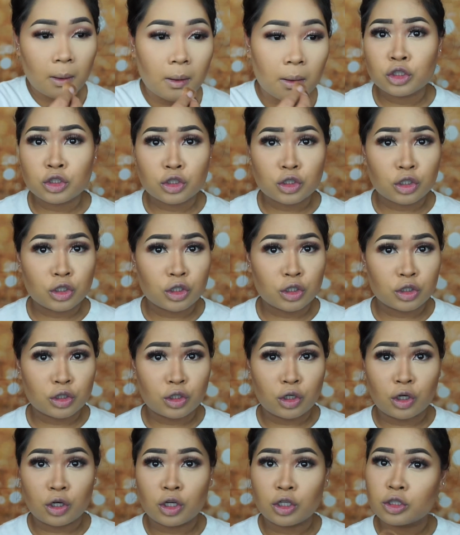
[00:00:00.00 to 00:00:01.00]
Just like
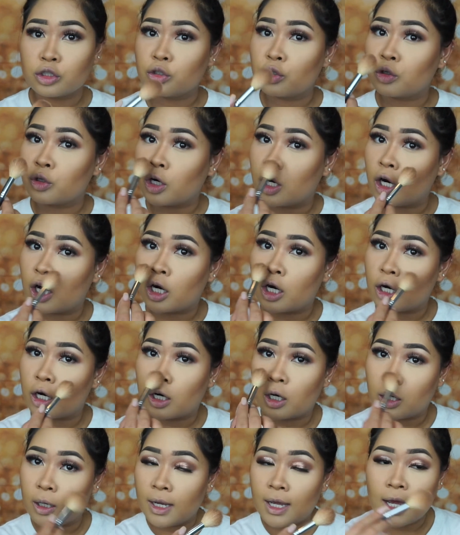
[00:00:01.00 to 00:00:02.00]
that, you
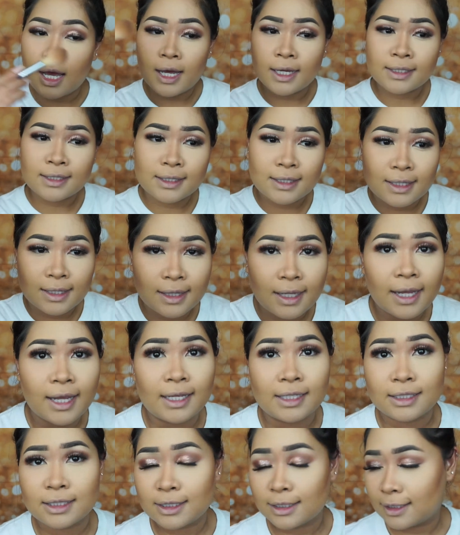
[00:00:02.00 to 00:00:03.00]
are
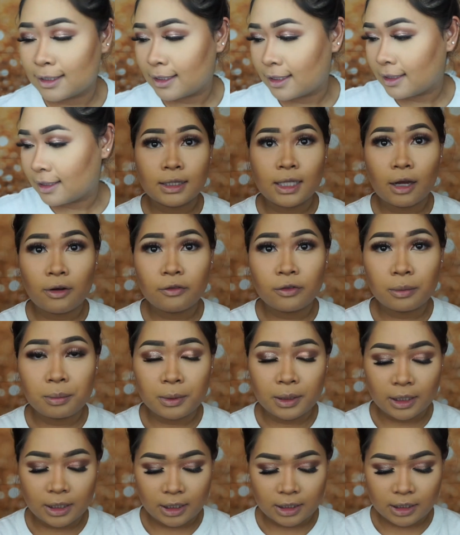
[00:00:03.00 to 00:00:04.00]
snatched. Now for
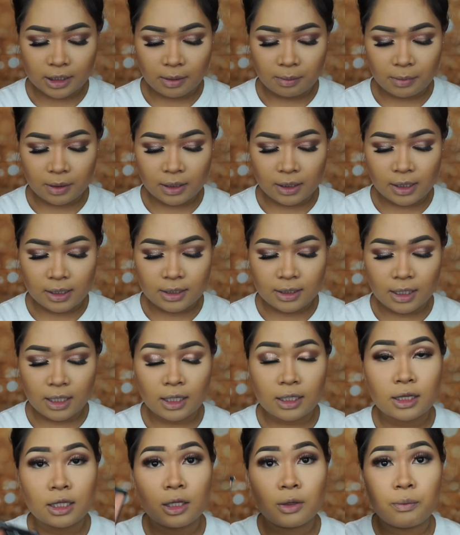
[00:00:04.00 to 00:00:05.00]
blush, I'm gonna
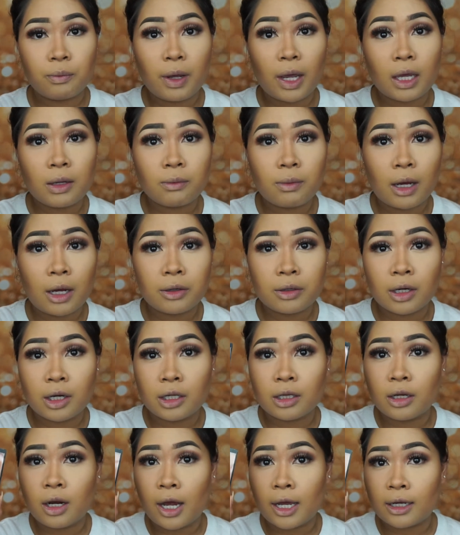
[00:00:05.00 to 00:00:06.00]
take the Wet n Wild
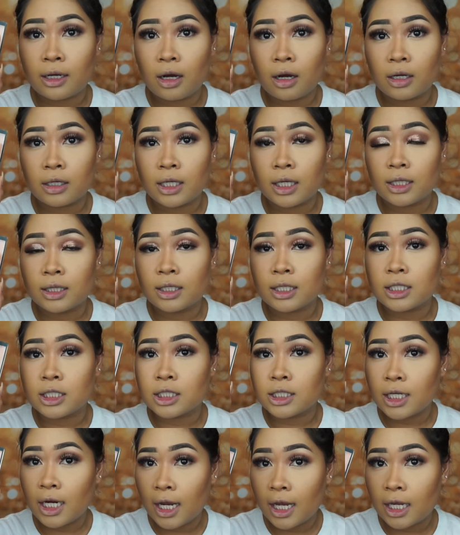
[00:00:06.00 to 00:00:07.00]
color icon in the
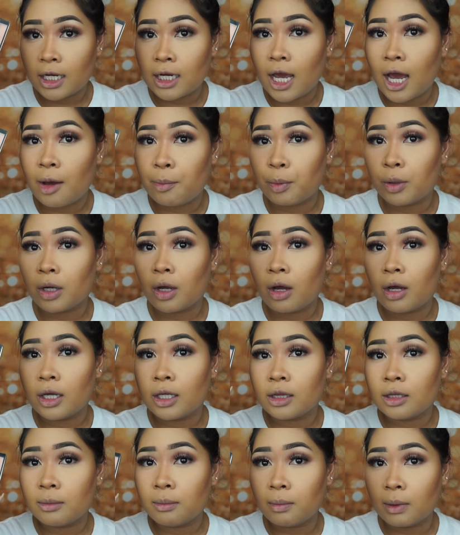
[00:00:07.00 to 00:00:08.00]
shade Apricot
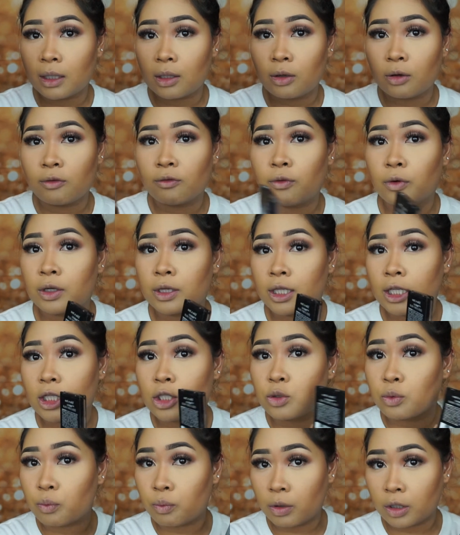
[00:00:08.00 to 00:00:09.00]
in the middle for the
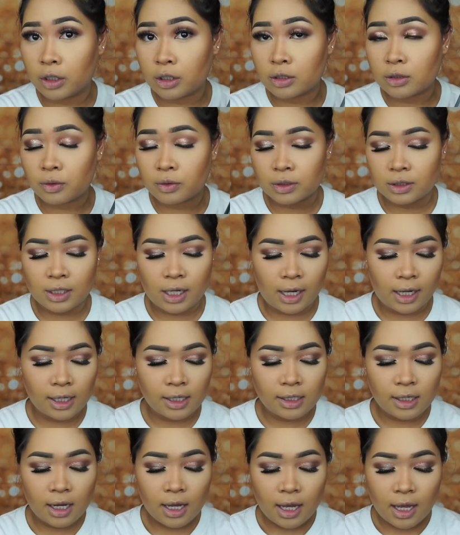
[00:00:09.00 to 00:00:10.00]
drugstore
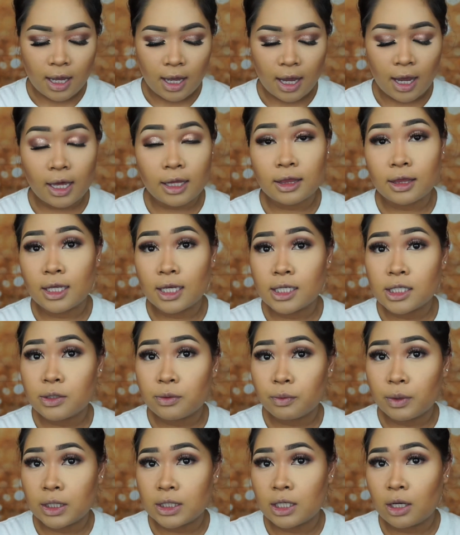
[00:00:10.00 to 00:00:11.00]
side, and this
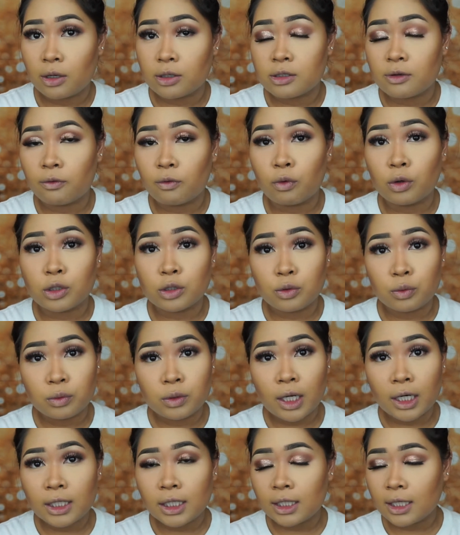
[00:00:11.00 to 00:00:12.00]
retails for
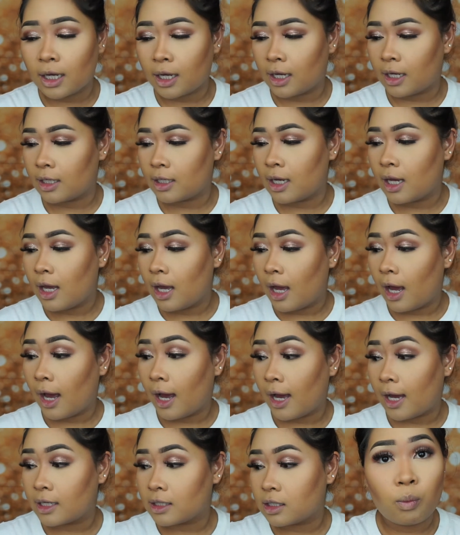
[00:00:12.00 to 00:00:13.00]
$2.99
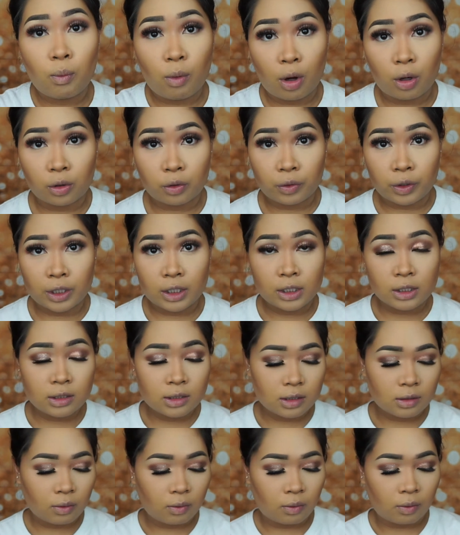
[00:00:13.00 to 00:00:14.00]
at Walgreens
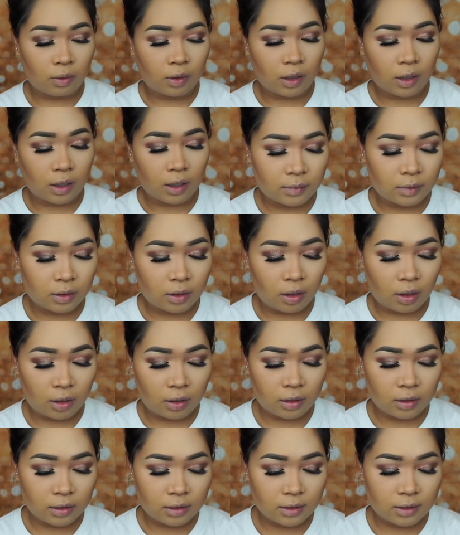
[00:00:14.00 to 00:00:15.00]
or
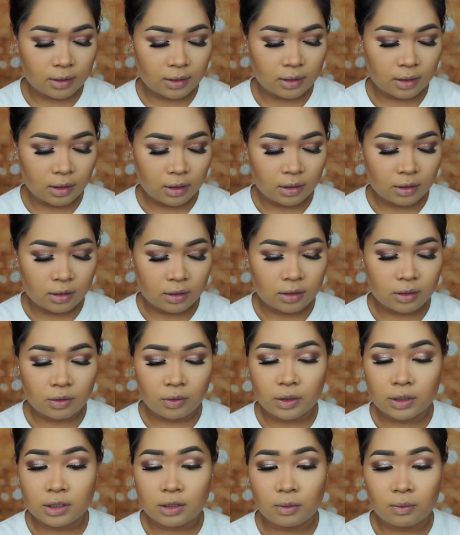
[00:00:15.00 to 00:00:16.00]
Longs, so
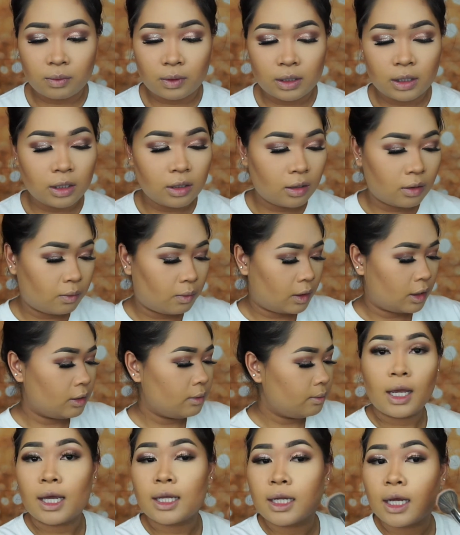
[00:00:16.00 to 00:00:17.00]
it's a really good one
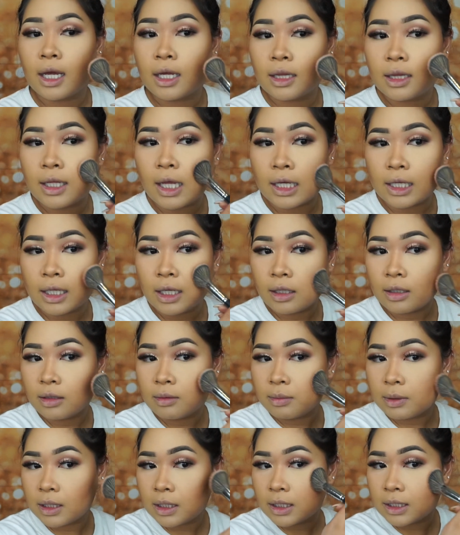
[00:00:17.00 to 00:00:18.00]
and I like it
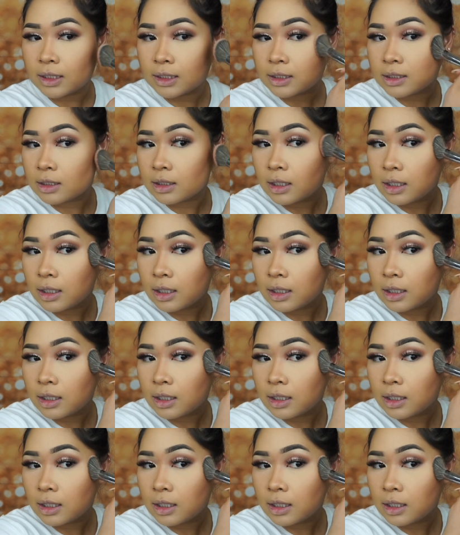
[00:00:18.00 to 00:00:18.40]
because